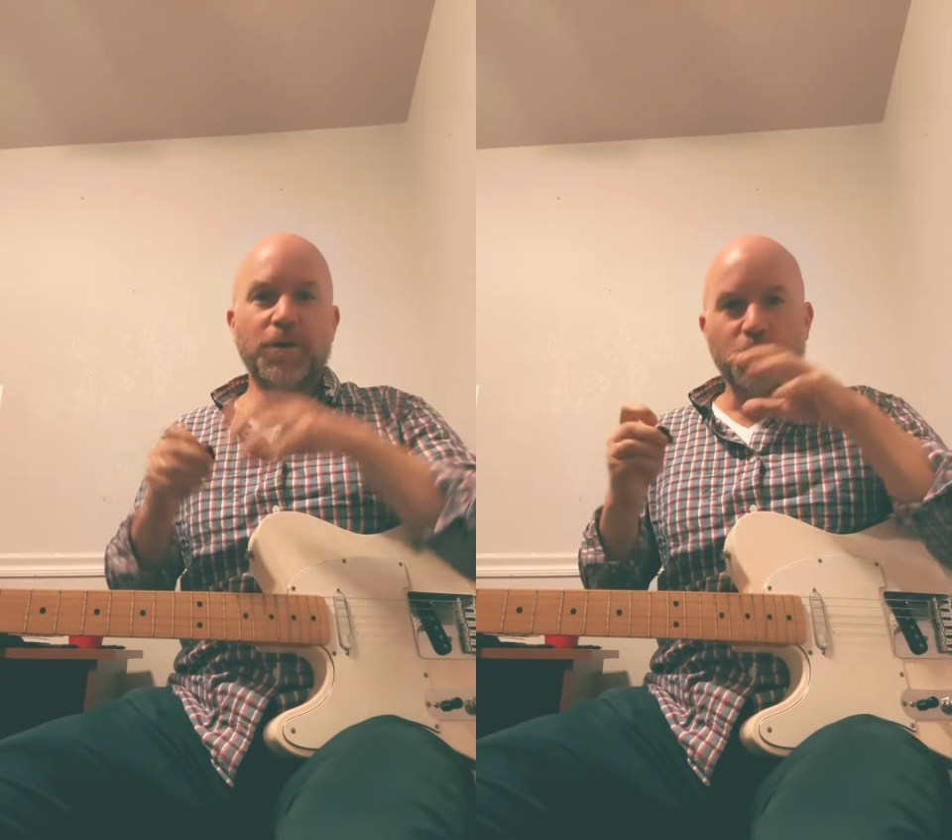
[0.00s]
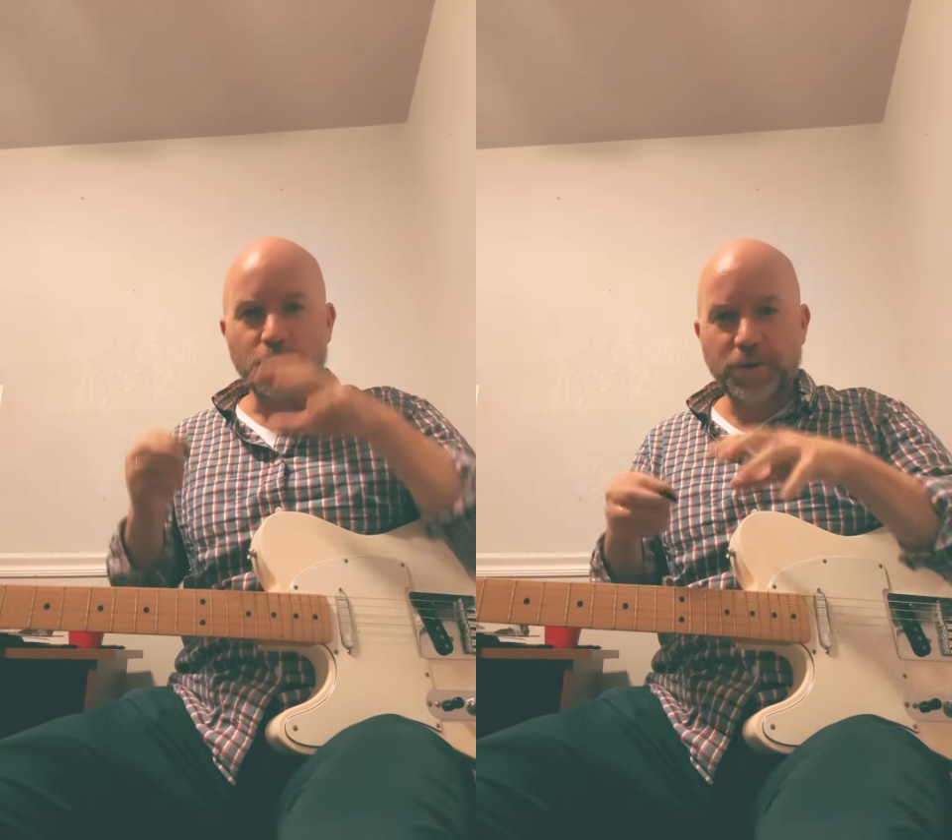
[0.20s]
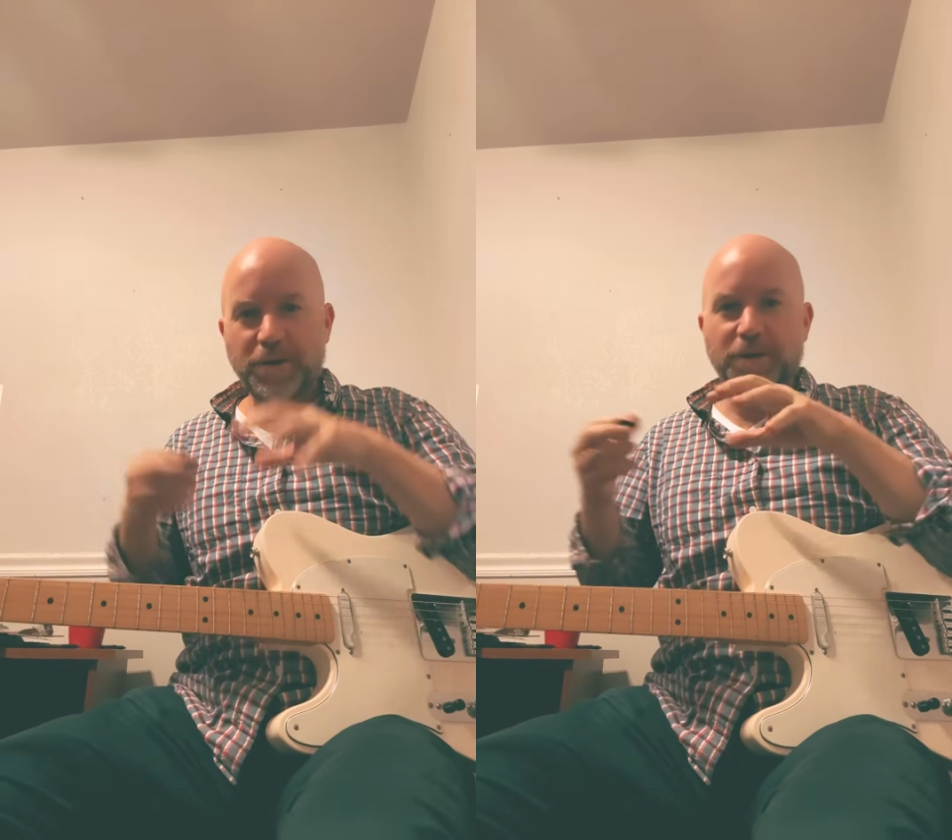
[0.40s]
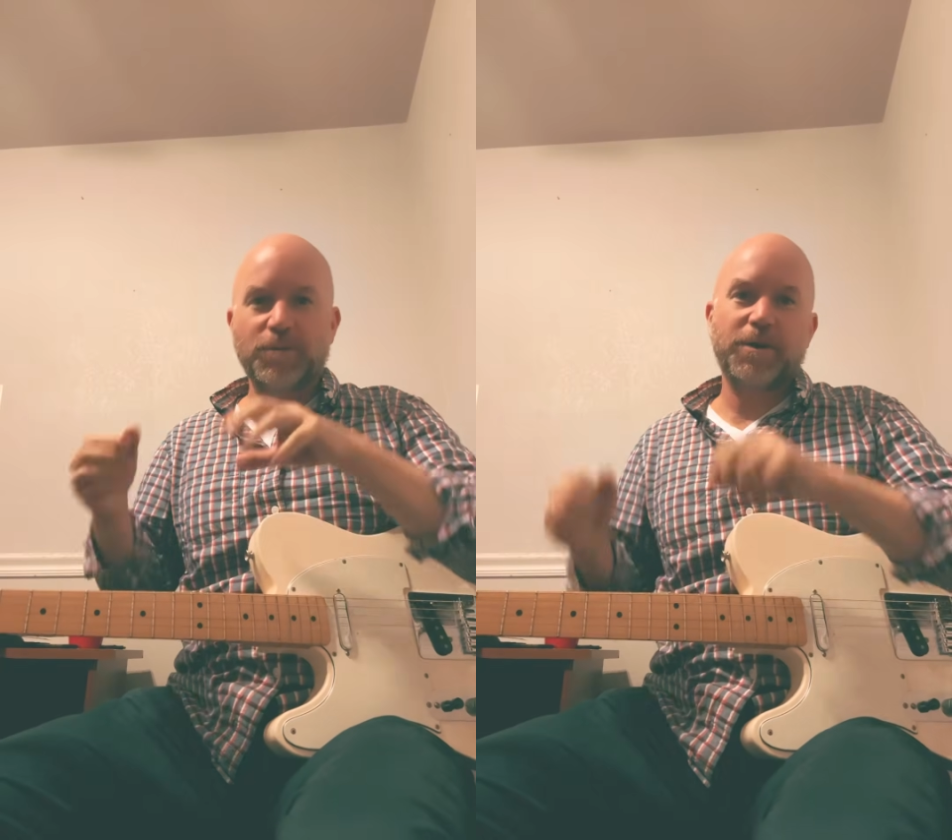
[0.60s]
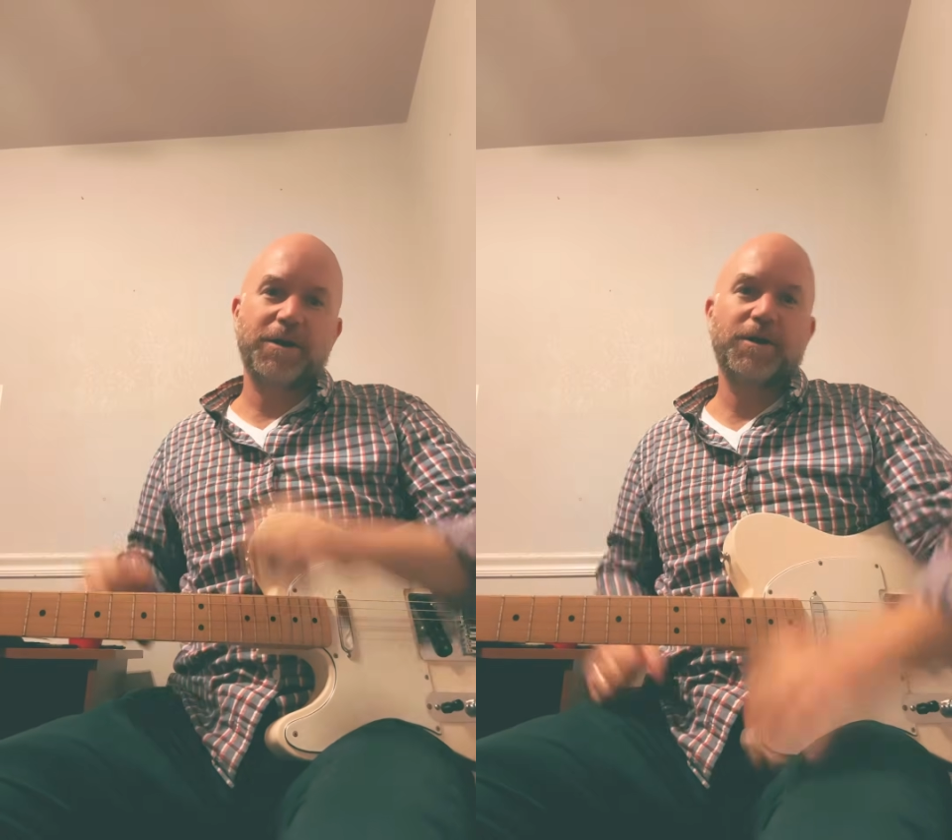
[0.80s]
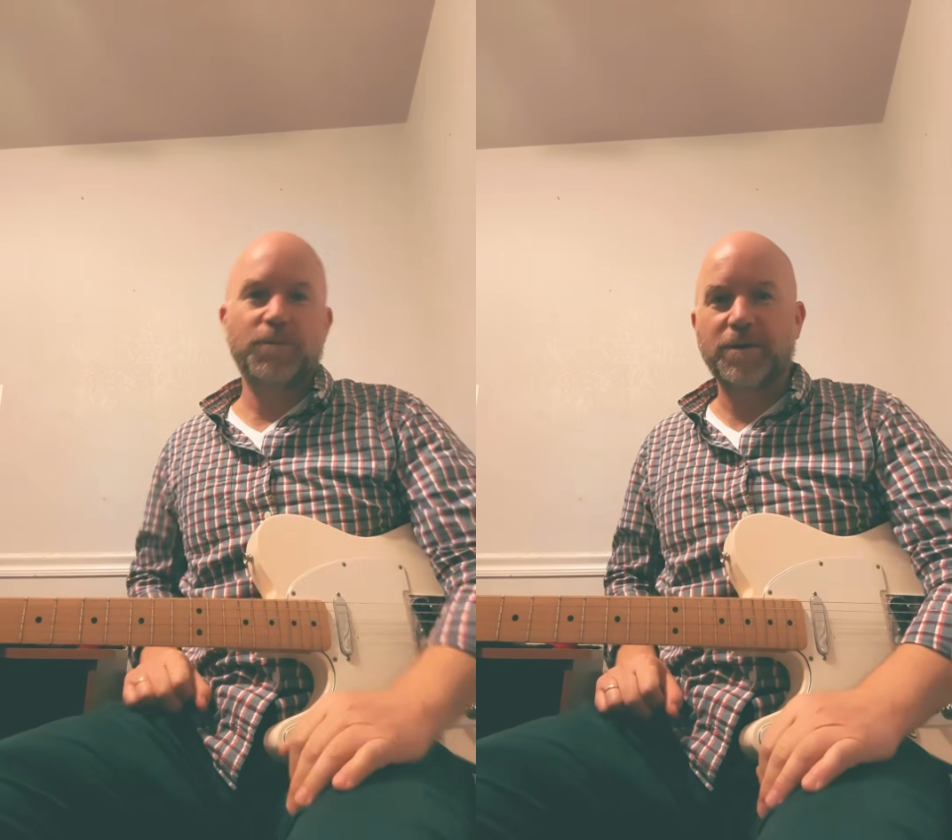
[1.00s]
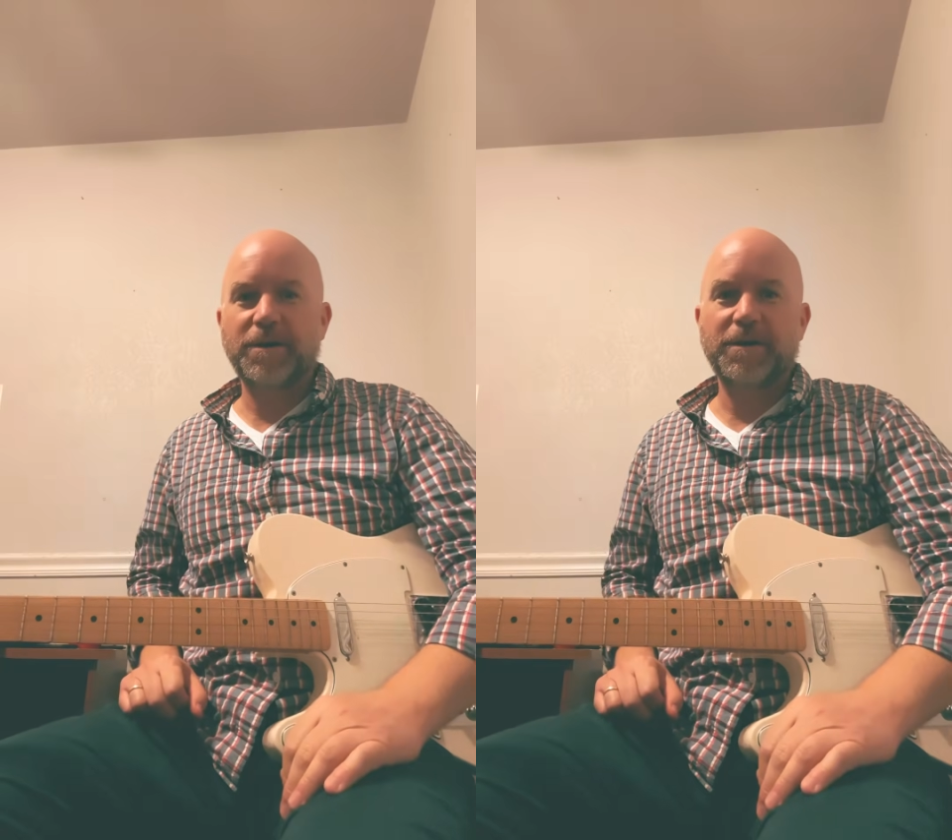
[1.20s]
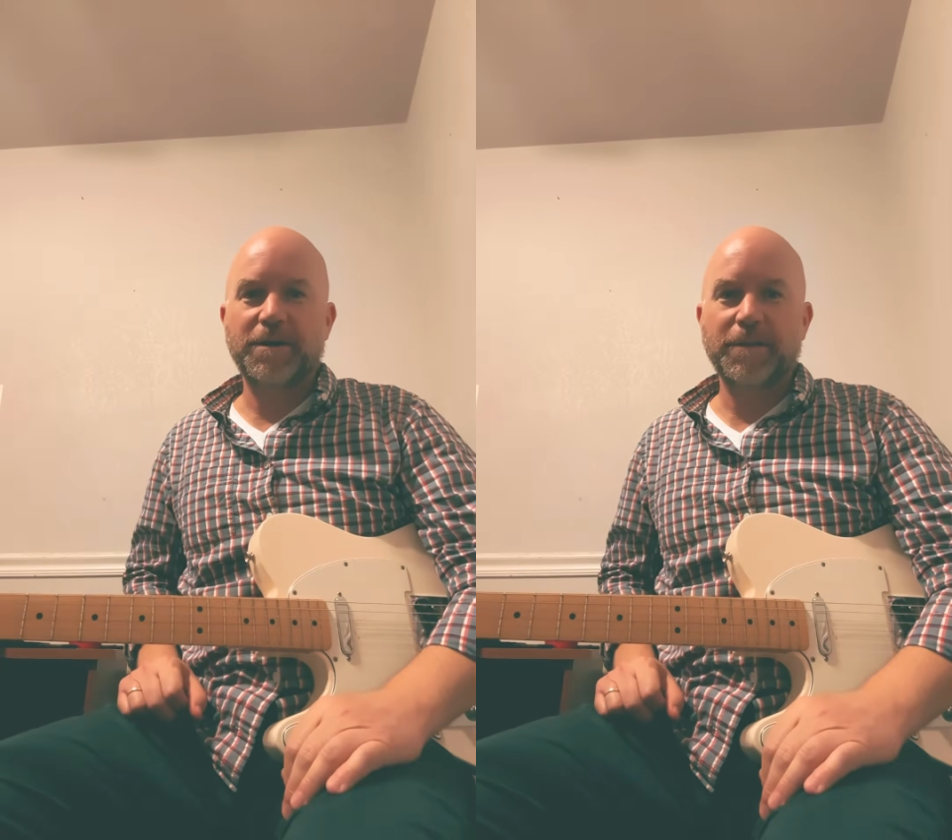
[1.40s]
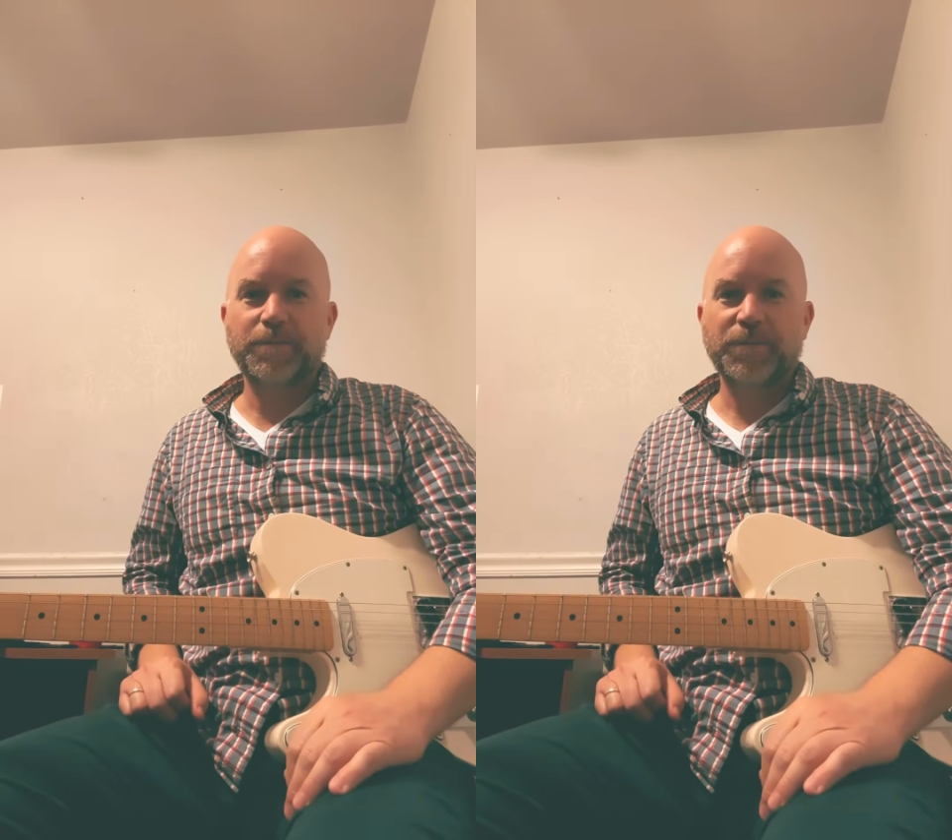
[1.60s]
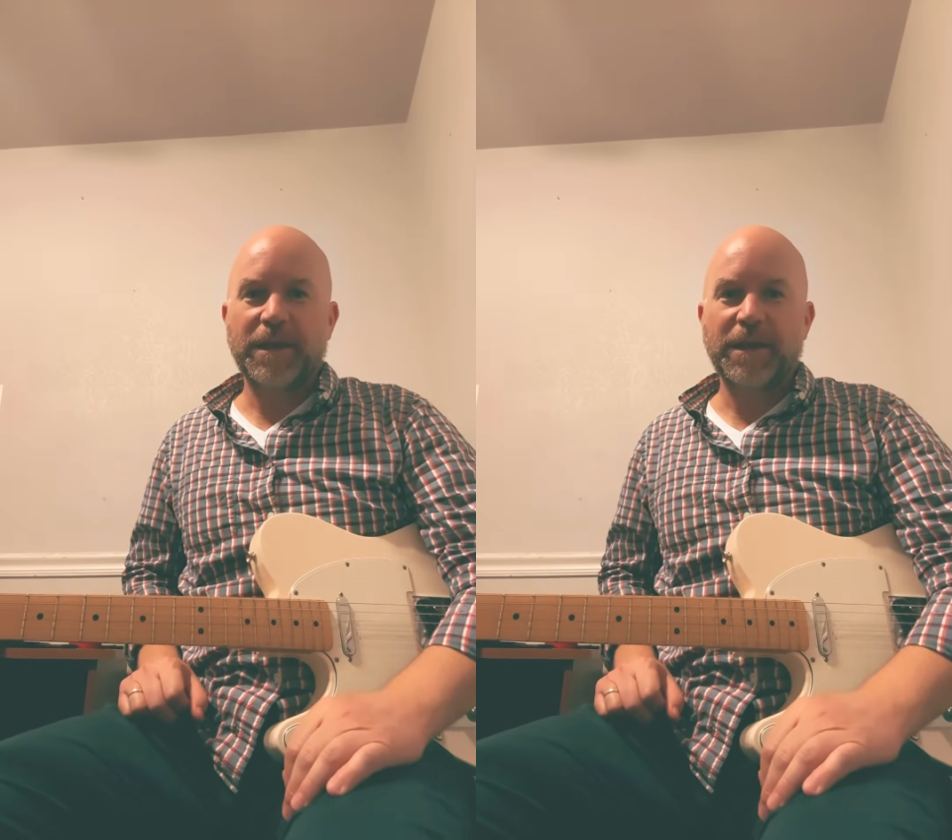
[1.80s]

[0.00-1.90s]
really where you want to go.